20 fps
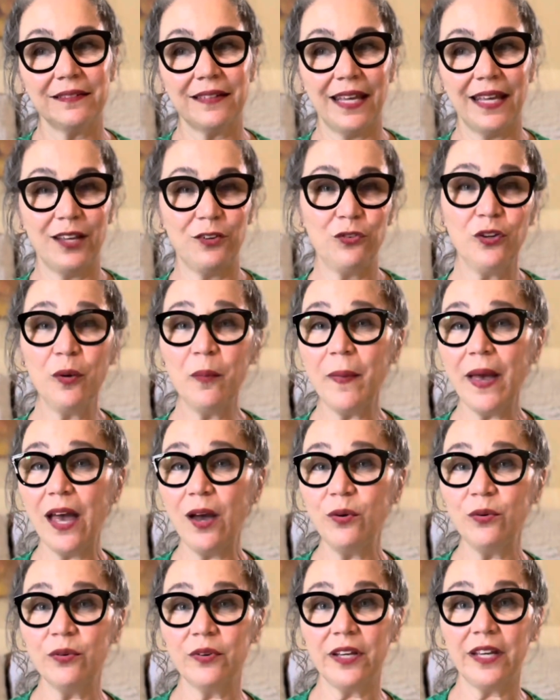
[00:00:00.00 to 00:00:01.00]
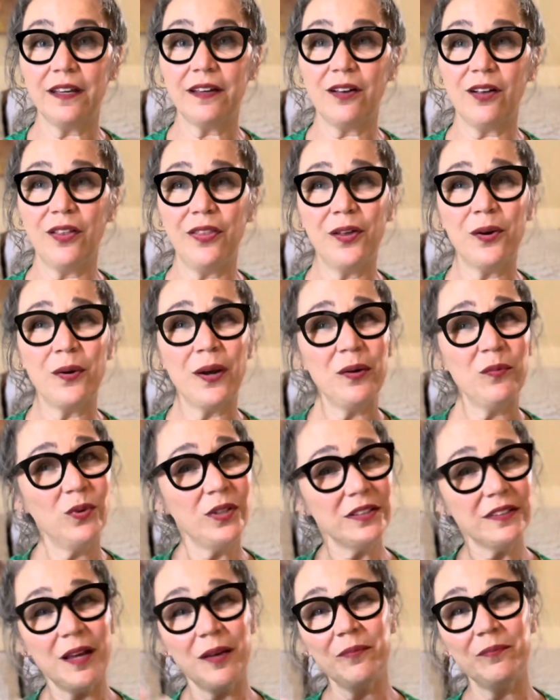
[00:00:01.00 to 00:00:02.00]
Andrea Mowry, although I will
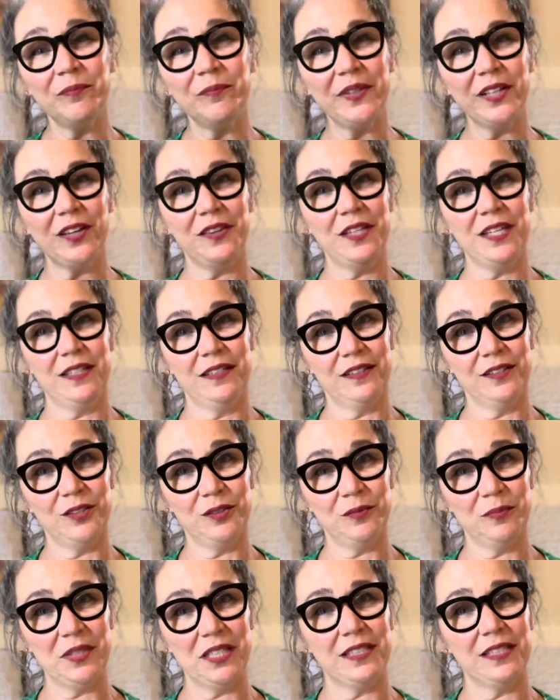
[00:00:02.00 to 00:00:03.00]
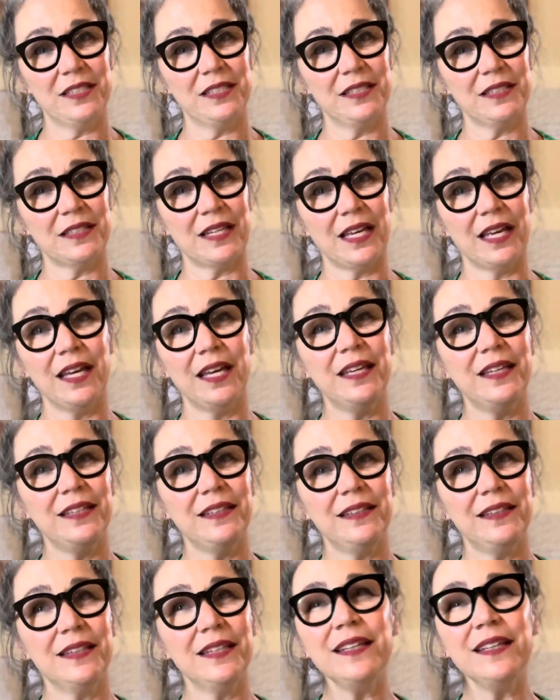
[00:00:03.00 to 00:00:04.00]
not be on the hill because I
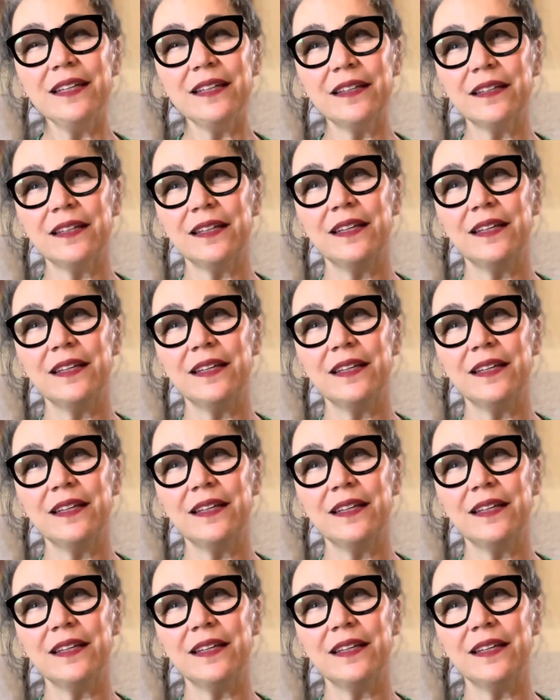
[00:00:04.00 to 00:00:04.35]
think